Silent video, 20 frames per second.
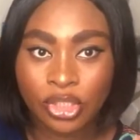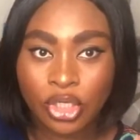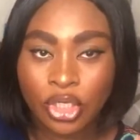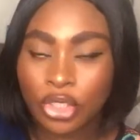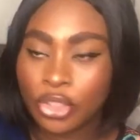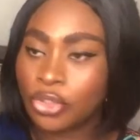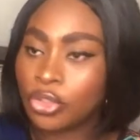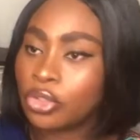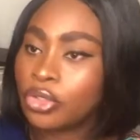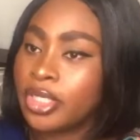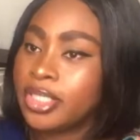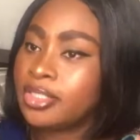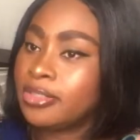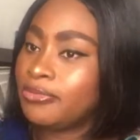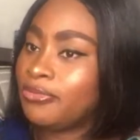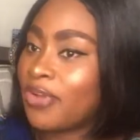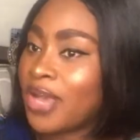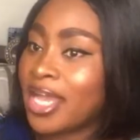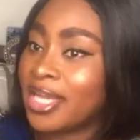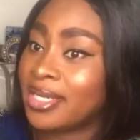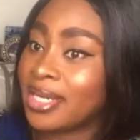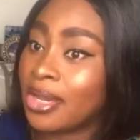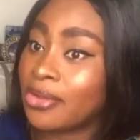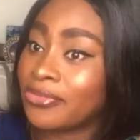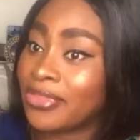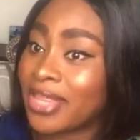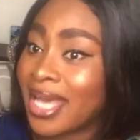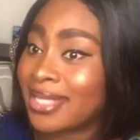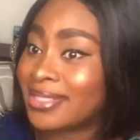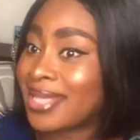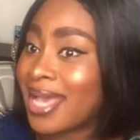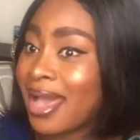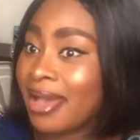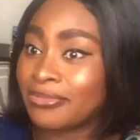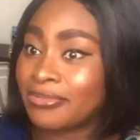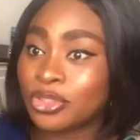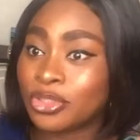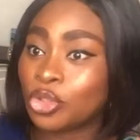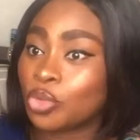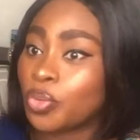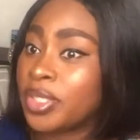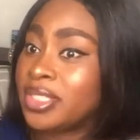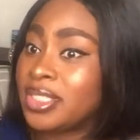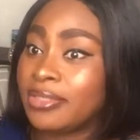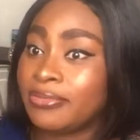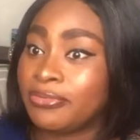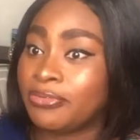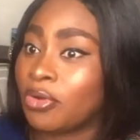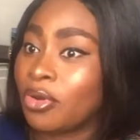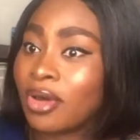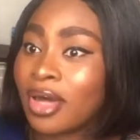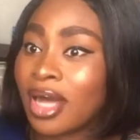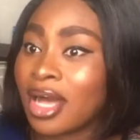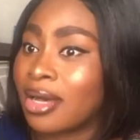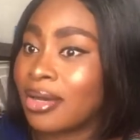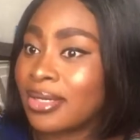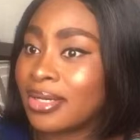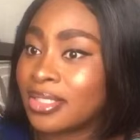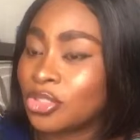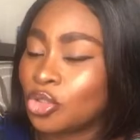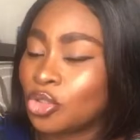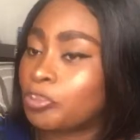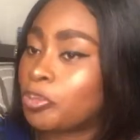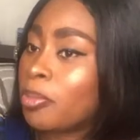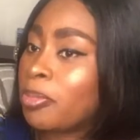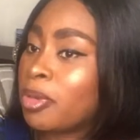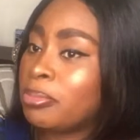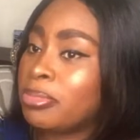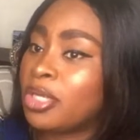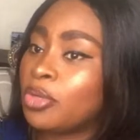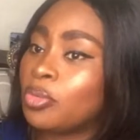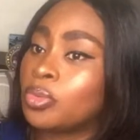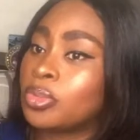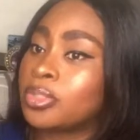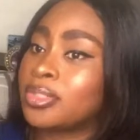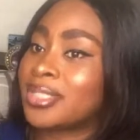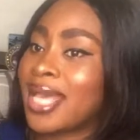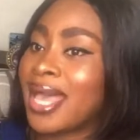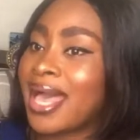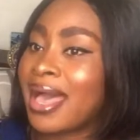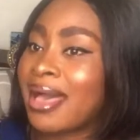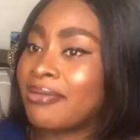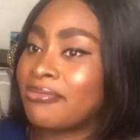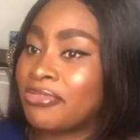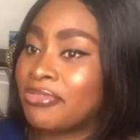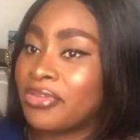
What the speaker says: you're going to find out that after 24 hours, you probably would have